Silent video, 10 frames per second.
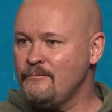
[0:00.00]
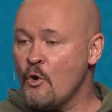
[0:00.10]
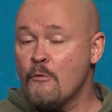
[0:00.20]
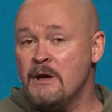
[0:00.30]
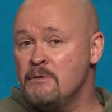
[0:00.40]

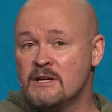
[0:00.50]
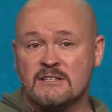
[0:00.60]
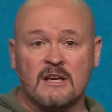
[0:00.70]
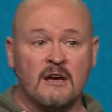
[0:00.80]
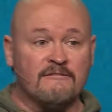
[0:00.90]
Or maybe
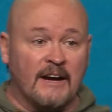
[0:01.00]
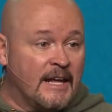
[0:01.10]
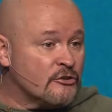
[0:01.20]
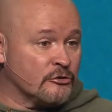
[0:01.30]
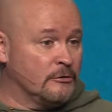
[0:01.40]
it's
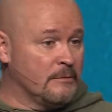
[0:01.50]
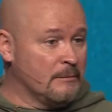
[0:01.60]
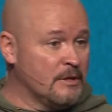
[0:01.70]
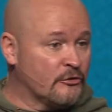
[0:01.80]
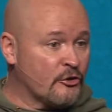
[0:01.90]
financial.
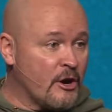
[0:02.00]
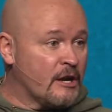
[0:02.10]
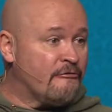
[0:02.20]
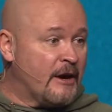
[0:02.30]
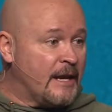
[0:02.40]
Maybe it's a
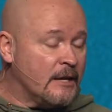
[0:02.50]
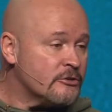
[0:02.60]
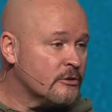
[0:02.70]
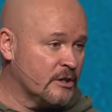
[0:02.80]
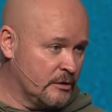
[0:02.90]
chronic
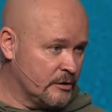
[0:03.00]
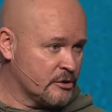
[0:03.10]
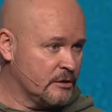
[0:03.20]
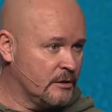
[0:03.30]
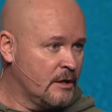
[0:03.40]
financial
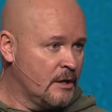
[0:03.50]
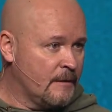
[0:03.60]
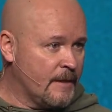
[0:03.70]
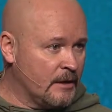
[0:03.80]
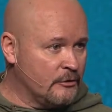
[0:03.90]
condition
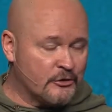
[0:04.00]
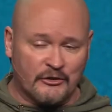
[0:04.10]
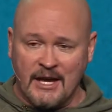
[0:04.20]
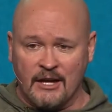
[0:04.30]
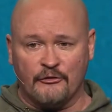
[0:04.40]
that you just
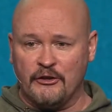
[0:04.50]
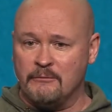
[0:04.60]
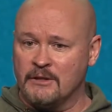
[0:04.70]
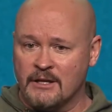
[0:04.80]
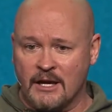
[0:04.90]
can't seem
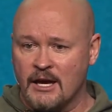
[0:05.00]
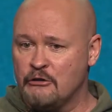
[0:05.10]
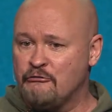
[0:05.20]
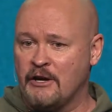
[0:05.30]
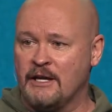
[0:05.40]
to get
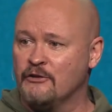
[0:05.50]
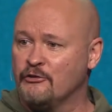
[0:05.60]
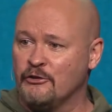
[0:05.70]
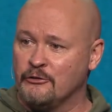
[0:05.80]
ahead financially.